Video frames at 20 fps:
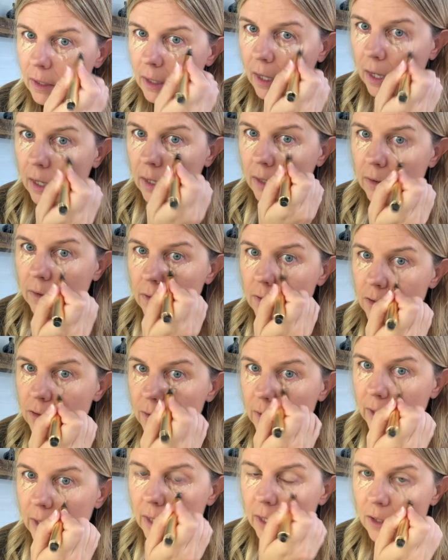kind of looks
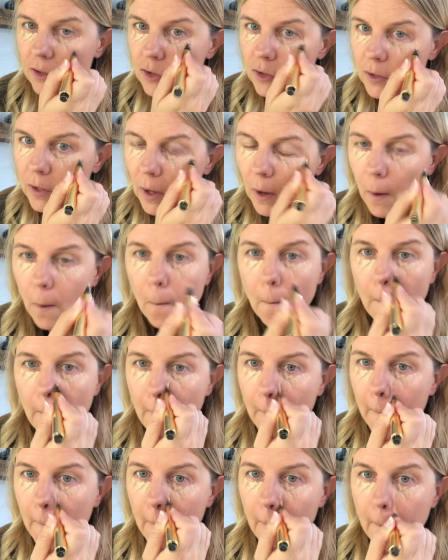funny as you go.
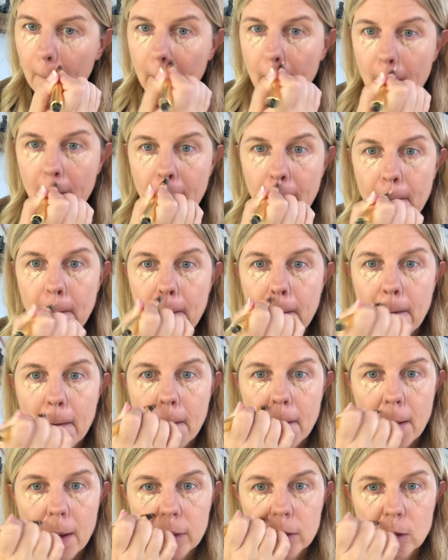
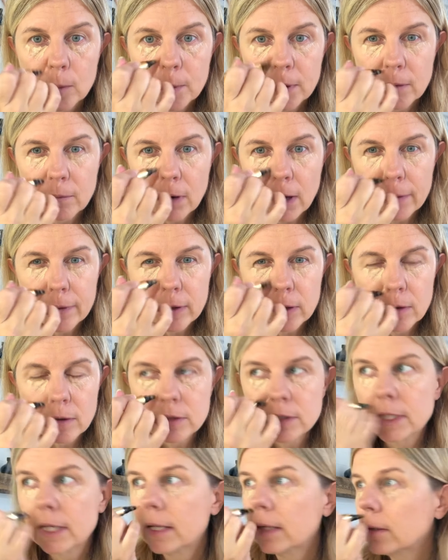A little bit around the
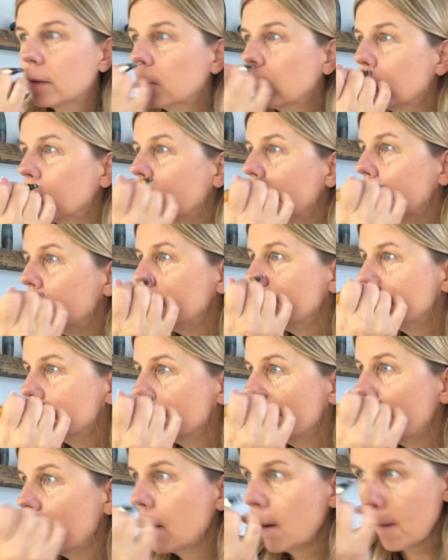nose, I get a little redness
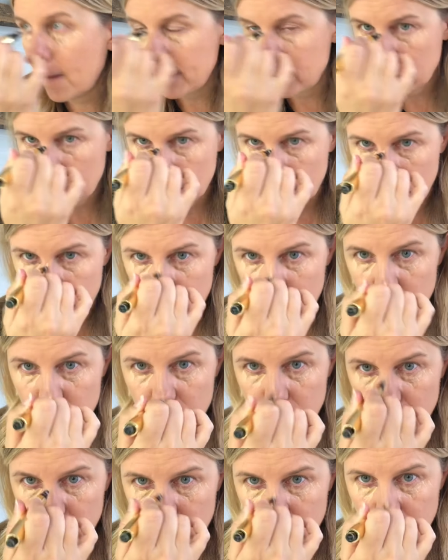there. You can kind of
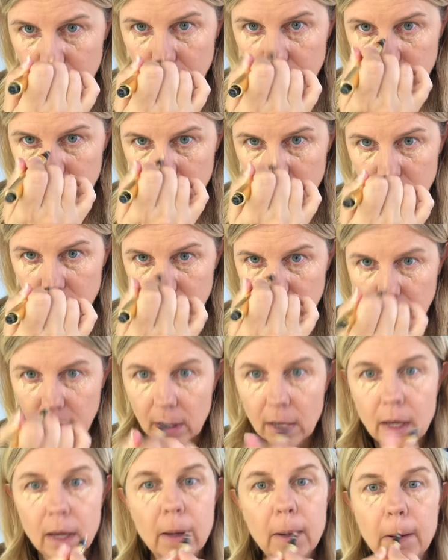do down the
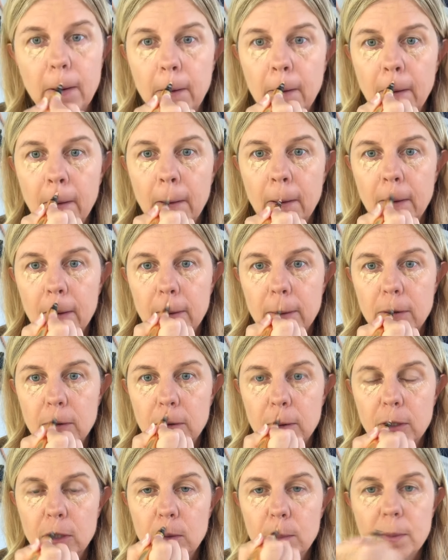line. You do
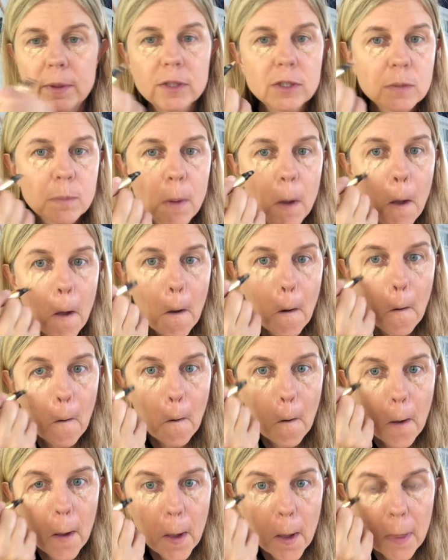Cupid's bow.
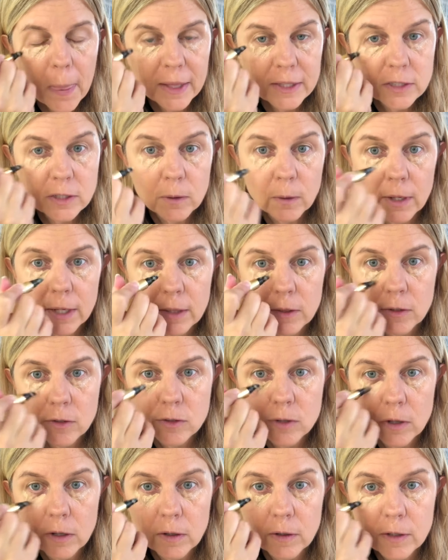Those
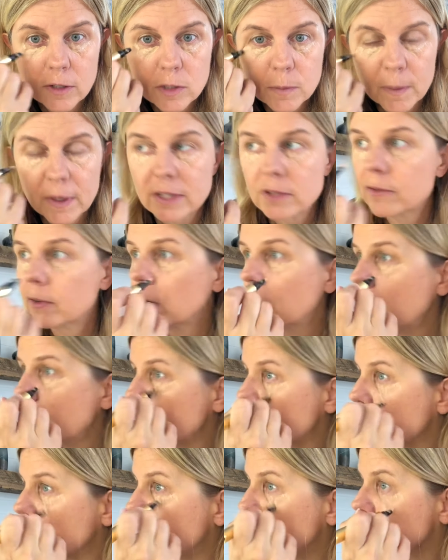are all great spots for
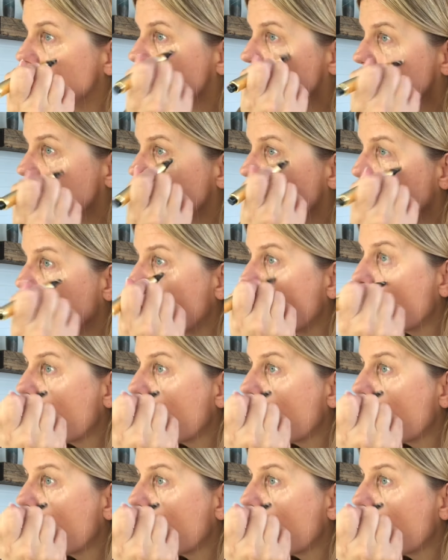highlighters too.